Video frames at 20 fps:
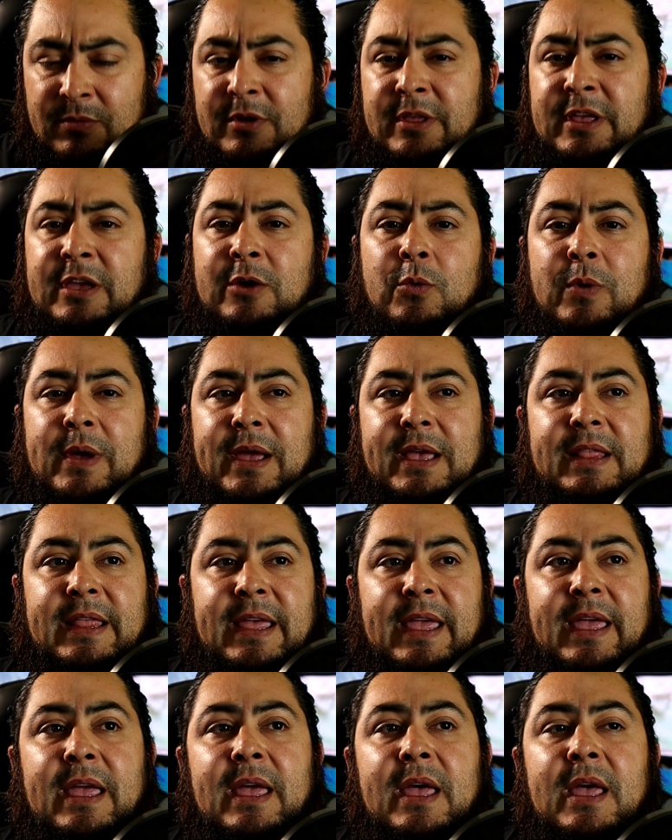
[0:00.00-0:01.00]
really
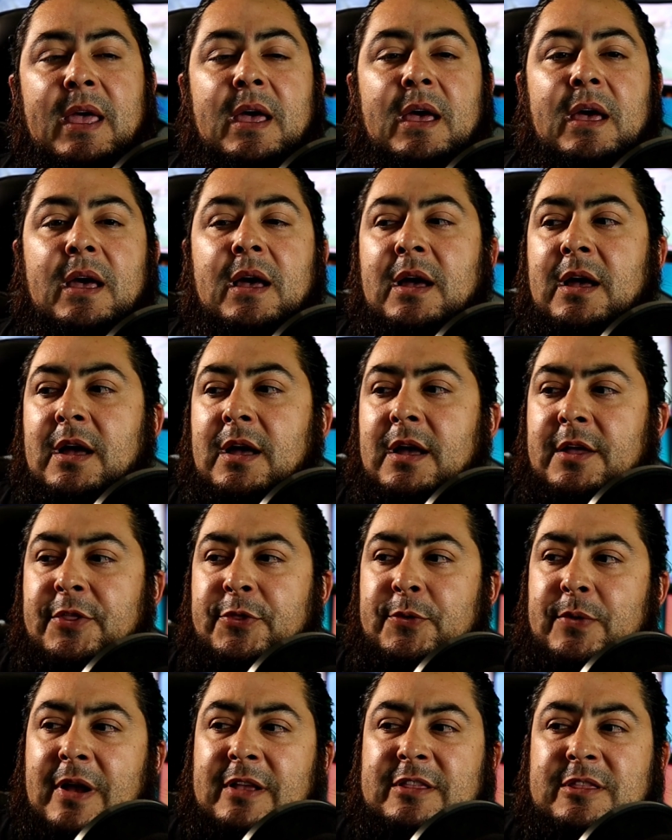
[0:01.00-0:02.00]
quickly
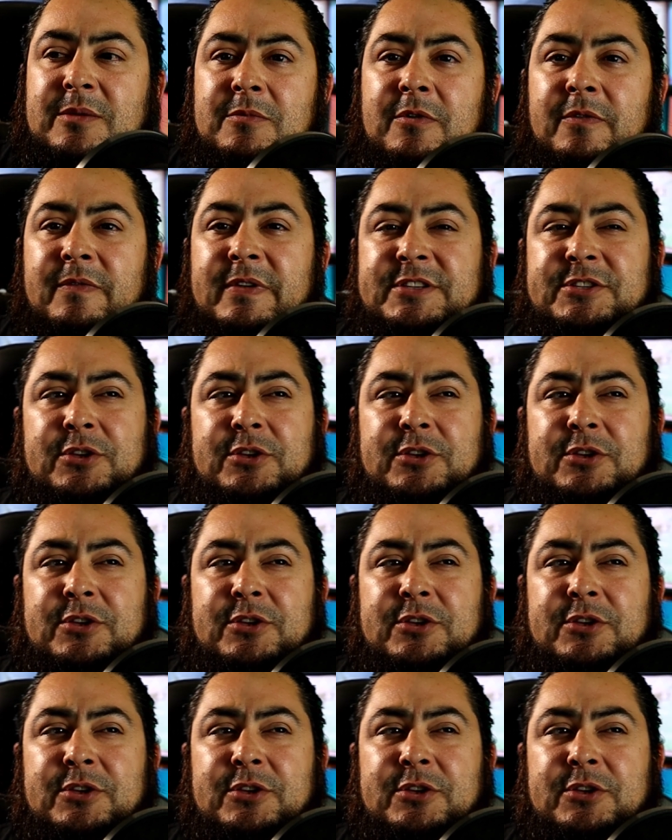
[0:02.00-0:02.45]
throughout the movie.